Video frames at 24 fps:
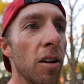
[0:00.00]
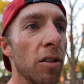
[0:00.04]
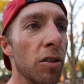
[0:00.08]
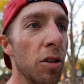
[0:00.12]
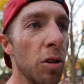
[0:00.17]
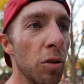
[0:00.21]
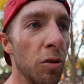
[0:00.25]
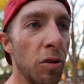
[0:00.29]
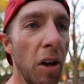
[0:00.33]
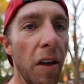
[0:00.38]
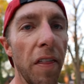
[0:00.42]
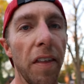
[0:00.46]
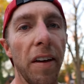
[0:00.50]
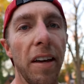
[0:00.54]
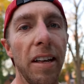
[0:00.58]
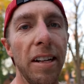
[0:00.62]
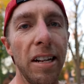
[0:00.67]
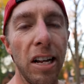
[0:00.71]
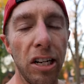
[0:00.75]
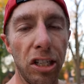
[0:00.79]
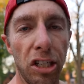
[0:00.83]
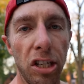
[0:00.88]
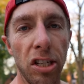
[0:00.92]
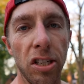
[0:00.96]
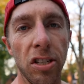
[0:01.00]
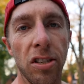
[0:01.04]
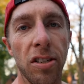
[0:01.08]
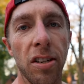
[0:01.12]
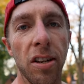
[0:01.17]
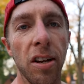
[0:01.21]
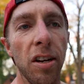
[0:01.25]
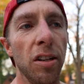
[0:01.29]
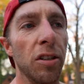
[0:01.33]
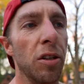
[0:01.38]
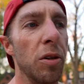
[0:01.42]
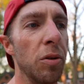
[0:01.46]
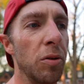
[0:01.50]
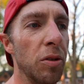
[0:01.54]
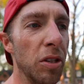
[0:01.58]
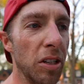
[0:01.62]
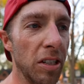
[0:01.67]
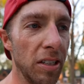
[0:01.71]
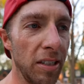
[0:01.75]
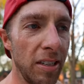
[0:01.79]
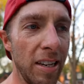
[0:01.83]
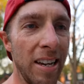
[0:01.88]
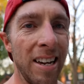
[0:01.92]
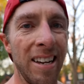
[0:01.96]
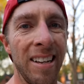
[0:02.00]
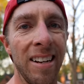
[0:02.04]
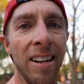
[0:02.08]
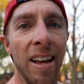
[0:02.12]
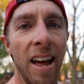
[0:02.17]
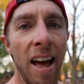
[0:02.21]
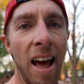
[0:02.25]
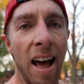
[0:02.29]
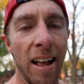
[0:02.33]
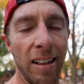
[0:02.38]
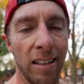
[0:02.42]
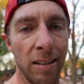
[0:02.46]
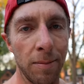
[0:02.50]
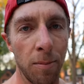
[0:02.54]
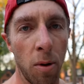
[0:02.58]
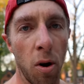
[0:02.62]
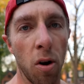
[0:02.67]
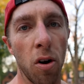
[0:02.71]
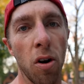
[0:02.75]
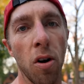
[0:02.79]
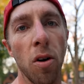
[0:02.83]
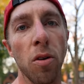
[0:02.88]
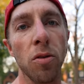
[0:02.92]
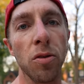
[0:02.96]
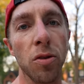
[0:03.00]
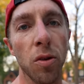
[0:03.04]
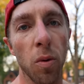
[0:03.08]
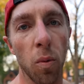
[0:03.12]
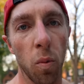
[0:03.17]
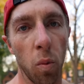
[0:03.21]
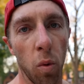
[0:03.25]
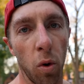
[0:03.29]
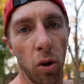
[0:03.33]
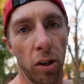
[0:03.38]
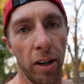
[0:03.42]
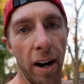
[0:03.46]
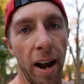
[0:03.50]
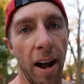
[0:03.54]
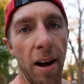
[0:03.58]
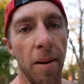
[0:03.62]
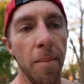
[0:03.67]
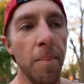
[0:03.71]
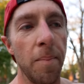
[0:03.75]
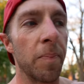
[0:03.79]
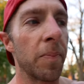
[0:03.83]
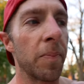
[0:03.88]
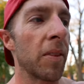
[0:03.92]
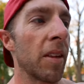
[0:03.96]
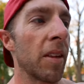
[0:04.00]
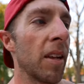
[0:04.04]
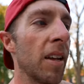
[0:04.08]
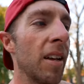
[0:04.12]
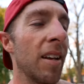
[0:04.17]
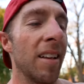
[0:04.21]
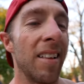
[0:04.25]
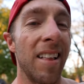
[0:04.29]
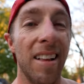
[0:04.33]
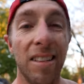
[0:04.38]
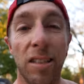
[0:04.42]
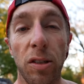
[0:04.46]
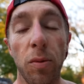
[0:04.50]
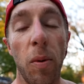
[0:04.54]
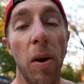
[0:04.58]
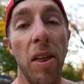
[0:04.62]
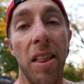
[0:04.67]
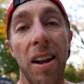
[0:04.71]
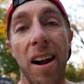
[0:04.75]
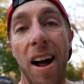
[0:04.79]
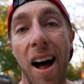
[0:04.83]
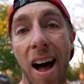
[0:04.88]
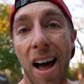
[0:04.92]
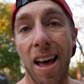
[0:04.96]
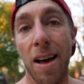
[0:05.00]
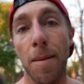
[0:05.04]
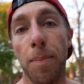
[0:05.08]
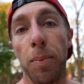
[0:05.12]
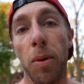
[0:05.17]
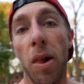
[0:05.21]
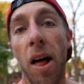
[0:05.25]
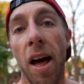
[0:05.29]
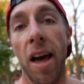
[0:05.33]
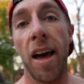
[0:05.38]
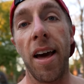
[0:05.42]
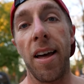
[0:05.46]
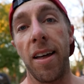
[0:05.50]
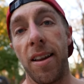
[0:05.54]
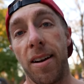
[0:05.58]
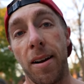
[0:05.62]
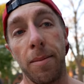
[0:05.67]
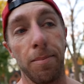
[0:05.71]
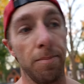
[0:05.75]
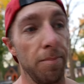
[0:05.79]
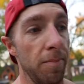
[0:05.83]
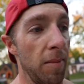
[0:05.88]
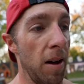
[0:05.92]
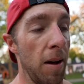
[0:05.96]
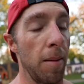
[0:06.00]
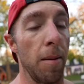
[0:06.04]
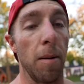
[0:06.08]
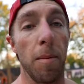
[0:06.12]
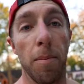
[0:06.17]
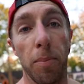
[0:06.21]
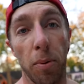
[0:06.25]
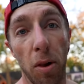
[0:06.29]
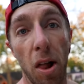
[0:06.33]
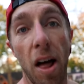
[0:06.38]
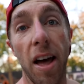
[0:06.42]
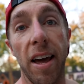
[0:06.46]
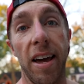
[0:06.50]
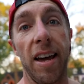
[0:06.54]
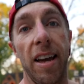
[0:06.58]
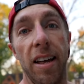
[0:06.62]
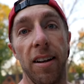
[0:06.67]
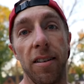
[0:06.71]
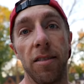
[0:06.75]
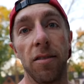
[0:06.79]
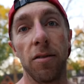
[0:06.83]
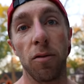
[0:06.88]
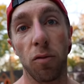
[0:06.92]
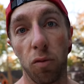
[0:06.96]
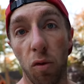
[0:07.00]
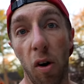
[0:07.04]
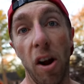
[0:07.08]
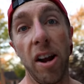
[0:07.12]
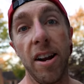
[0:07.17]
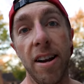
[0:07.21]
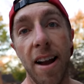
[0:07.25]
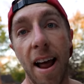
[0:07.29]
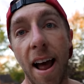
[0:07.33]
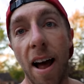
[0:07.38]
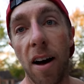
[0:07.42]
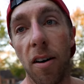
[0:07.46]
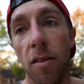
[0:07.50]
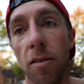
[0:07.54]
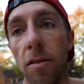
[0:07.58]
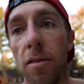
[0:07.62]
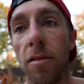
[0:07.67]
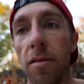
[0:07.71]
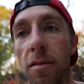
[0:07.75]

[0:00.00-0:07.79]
to set the conditions to succeed at tomorrow's workout. That's the way that I apply it, and I'm, I'm applying it right now.